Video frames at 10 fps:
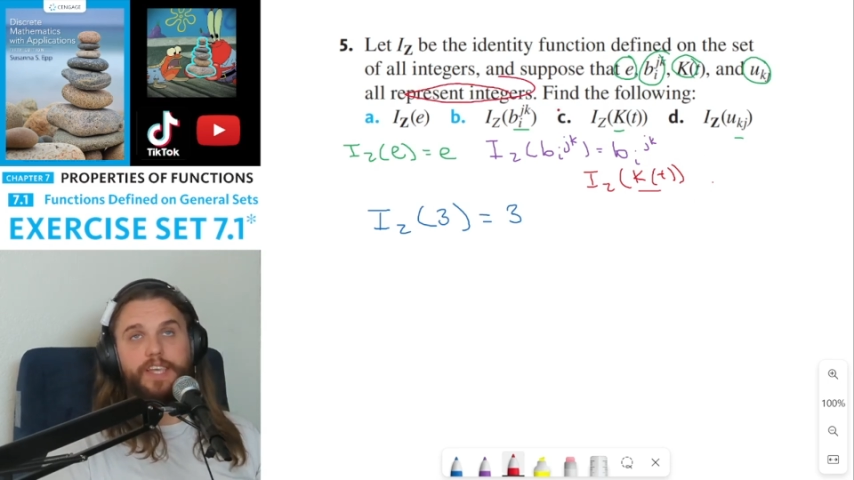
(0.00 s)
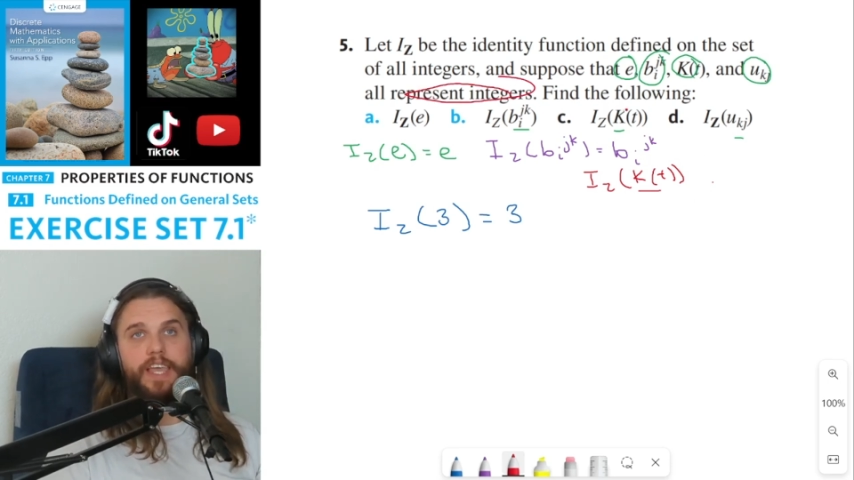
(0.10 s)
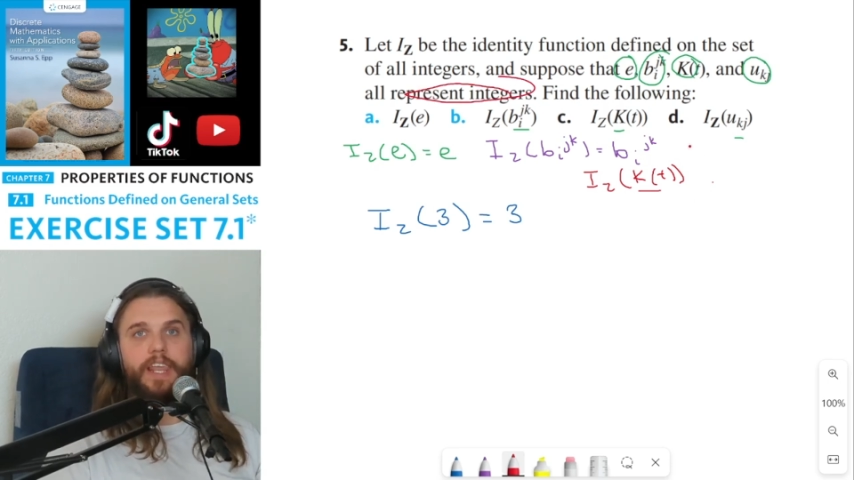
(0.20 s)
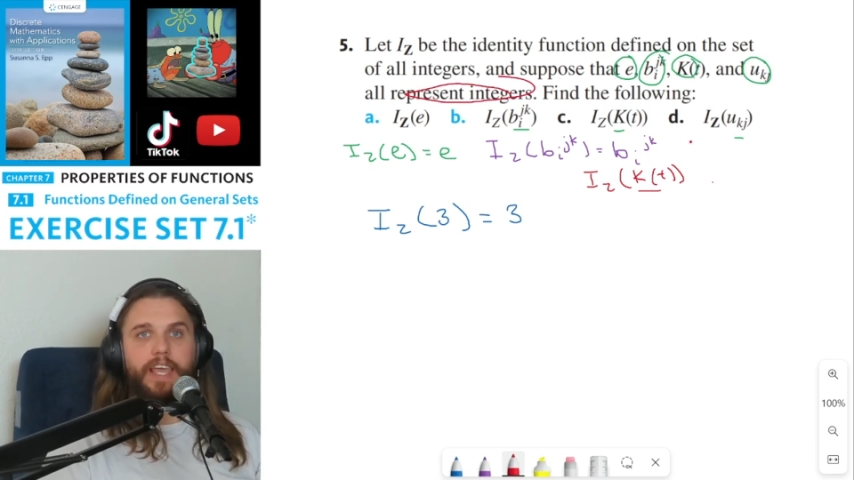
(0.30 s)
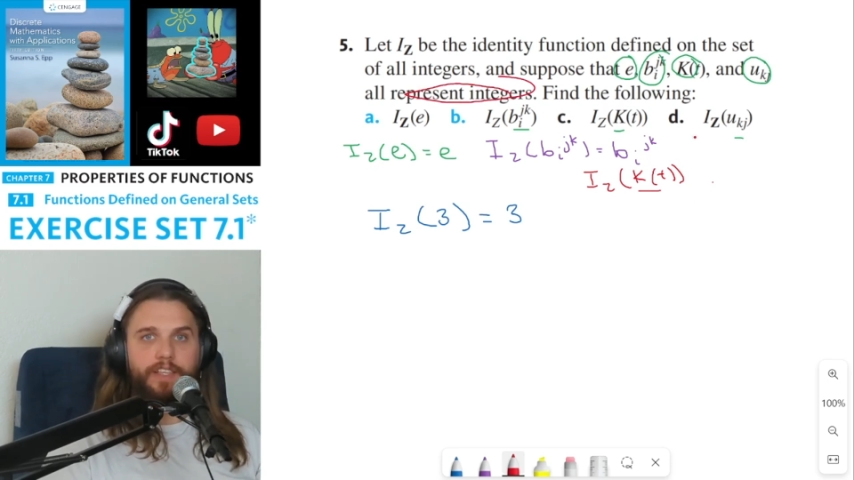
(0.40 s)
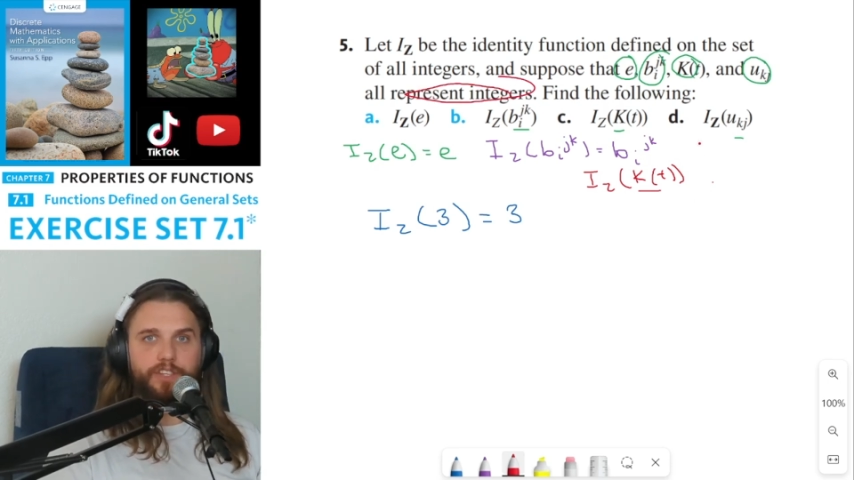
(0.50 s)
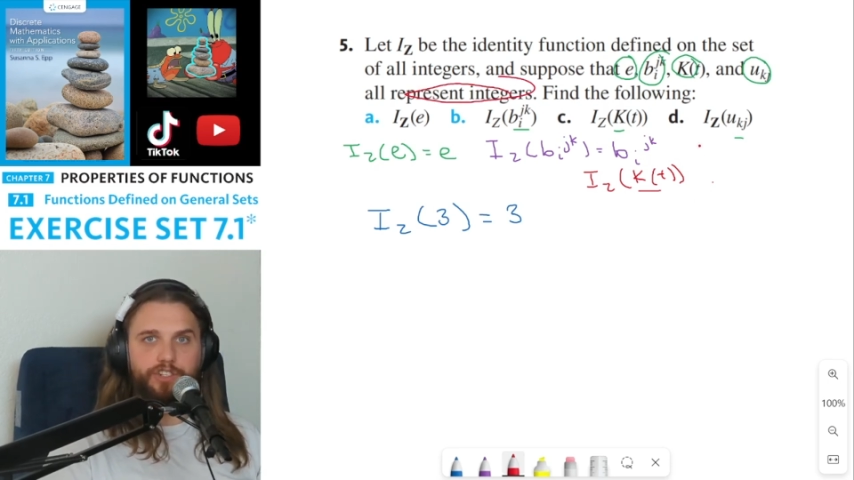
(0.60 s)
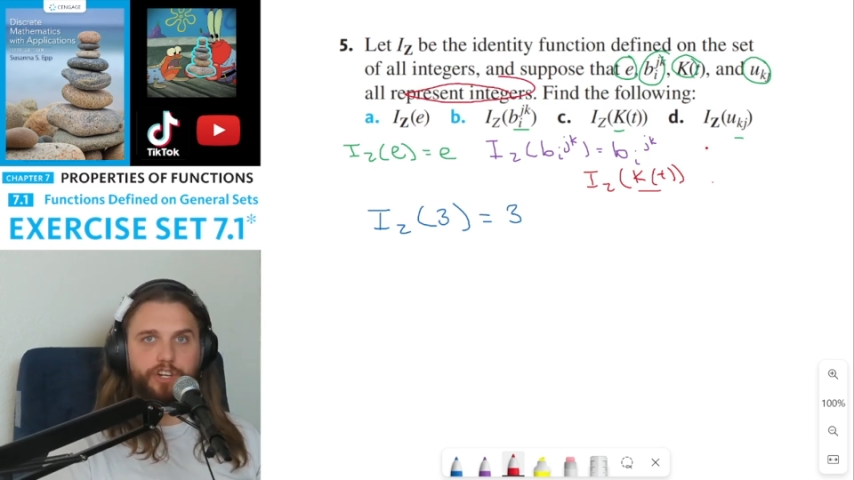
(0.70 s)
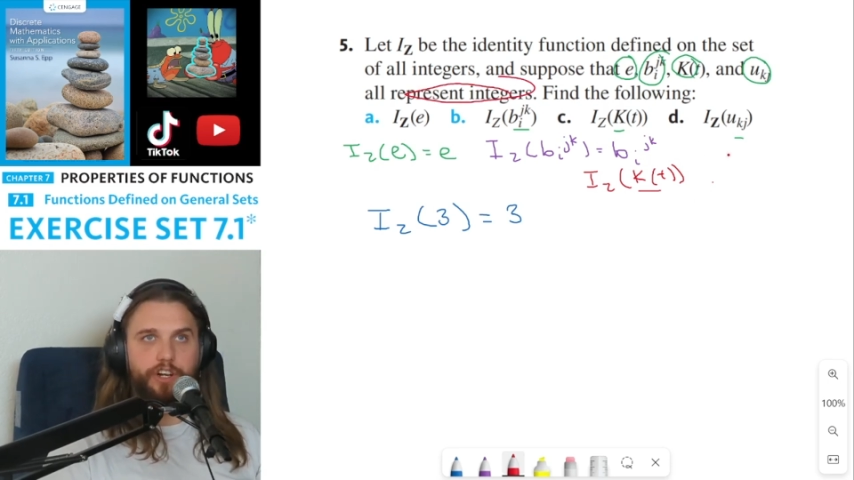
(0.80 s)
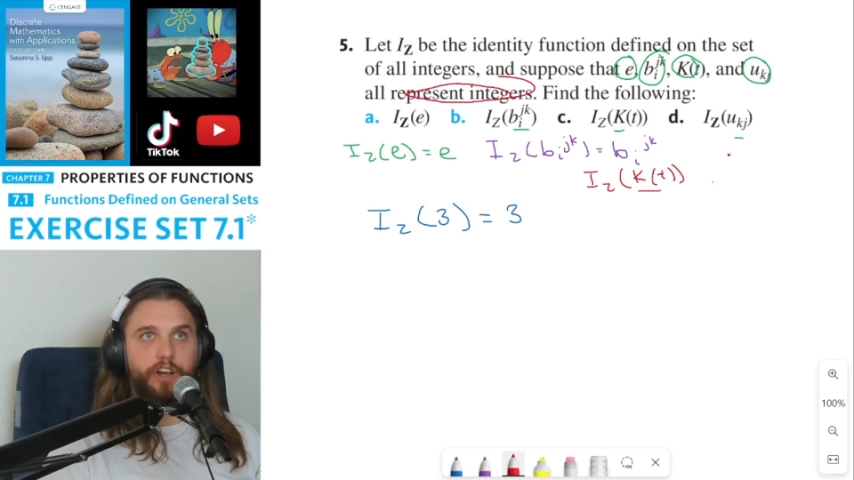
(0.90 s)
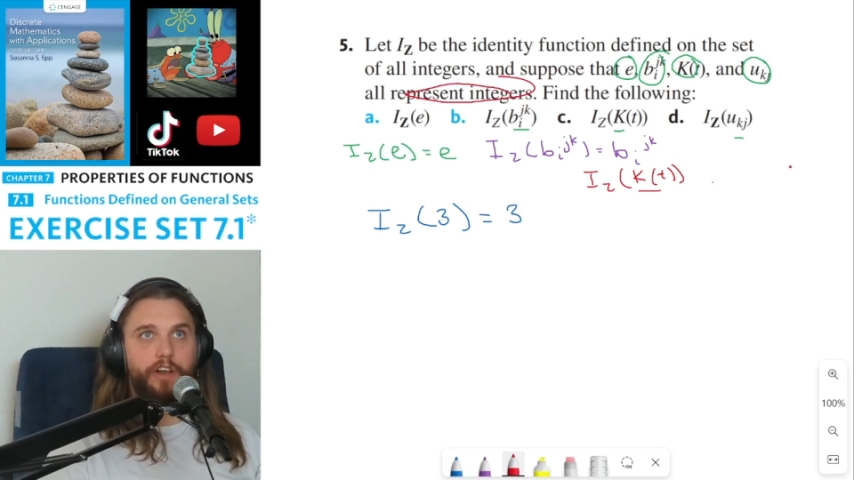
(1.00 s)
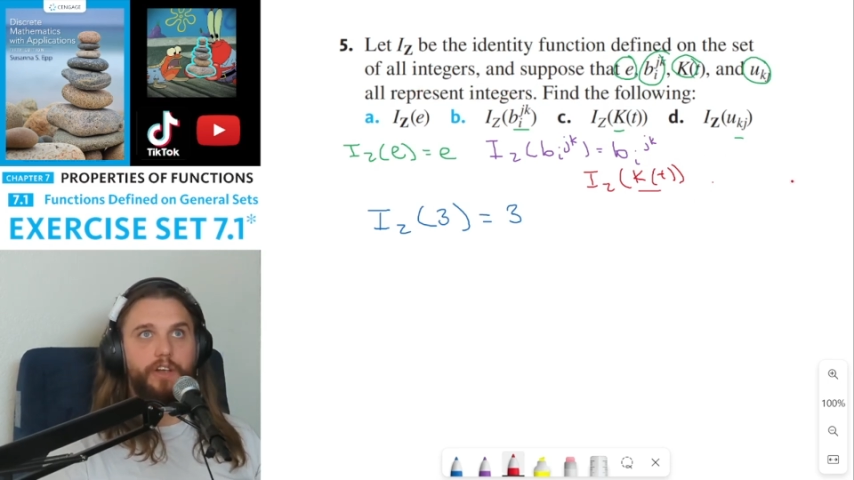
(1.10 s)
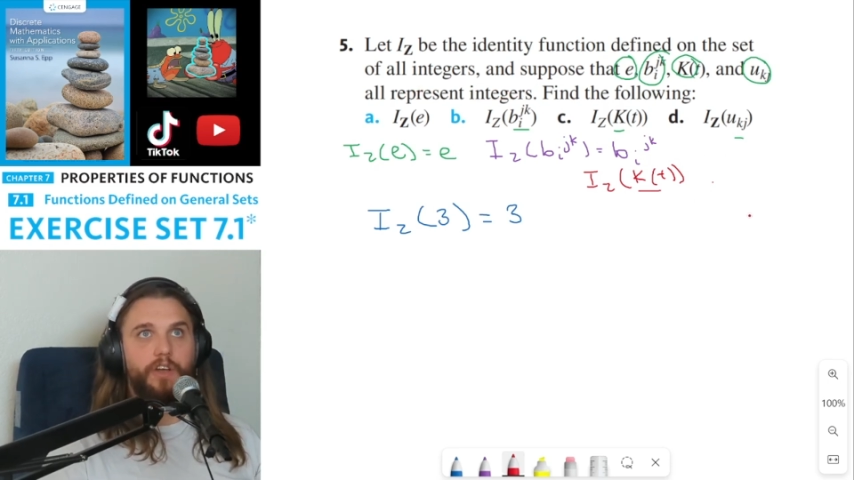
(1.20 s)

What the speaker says: an integer,